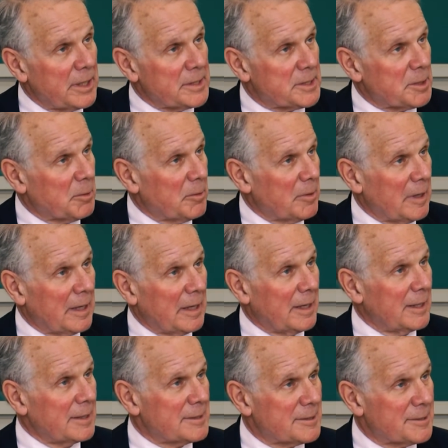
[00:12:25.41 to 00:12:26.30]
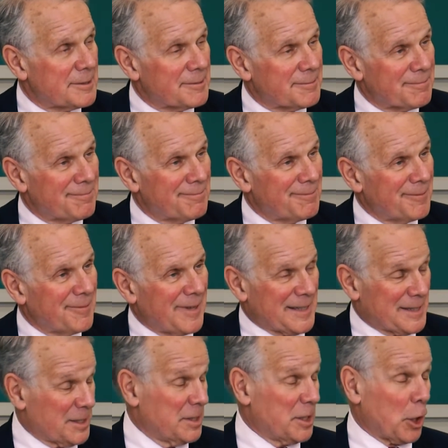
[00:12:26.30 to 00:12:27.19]
It's
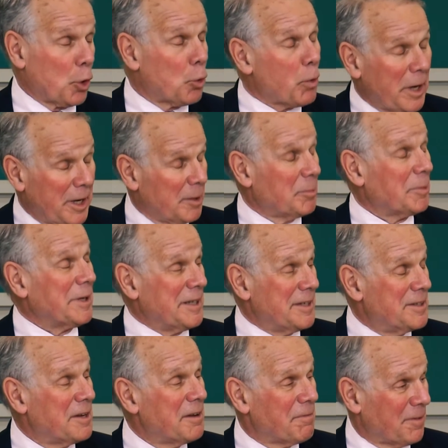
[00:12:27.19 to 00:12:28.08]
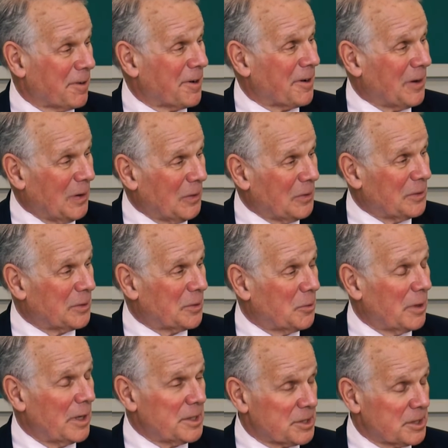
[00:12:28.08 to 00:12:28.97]
an incredibly difficult
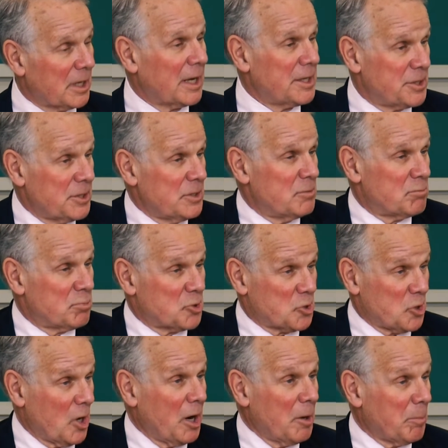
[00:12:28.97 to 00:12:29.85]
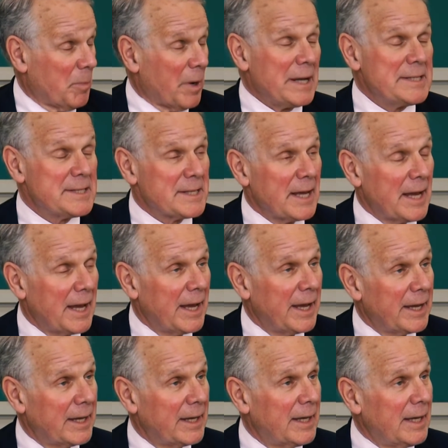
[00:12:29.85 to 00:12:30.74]
question. I should start by
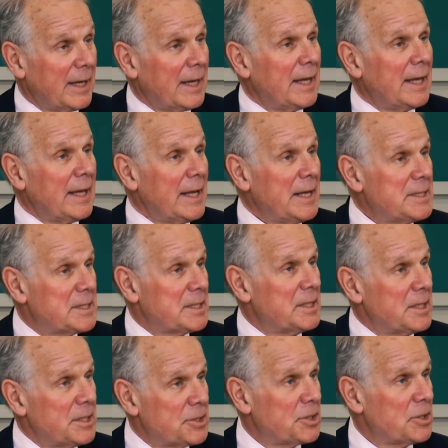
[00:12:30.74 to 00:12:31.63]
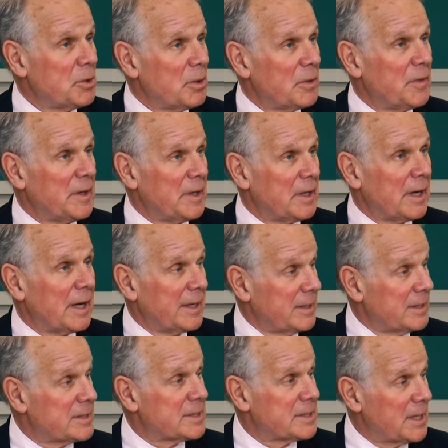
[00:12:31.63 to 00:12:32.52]
saying it's an issue in the
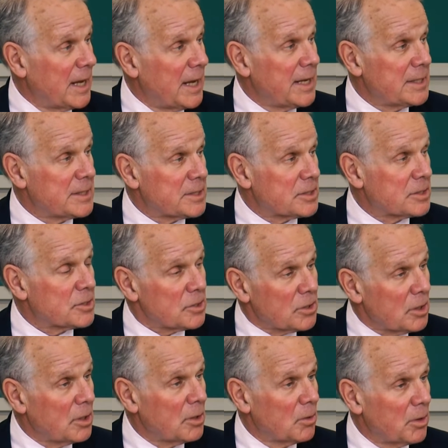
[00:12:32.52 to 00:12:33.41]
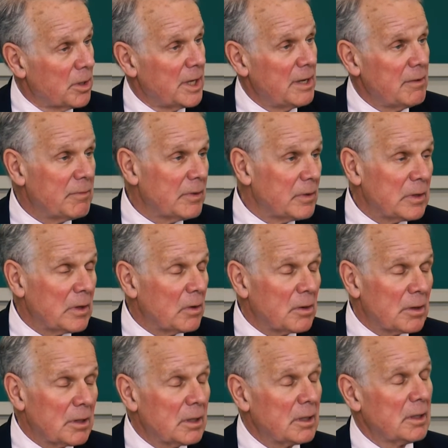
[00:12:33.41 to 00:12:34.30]
United States too, even though
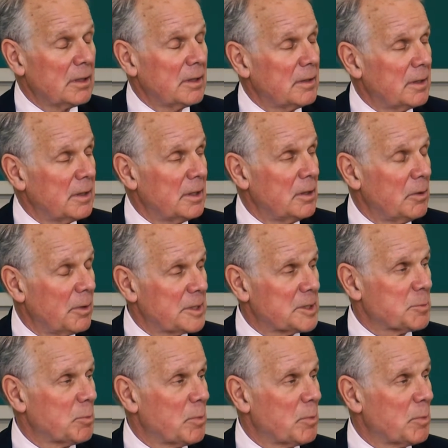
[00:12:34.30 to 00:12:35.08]
clearly the U.S.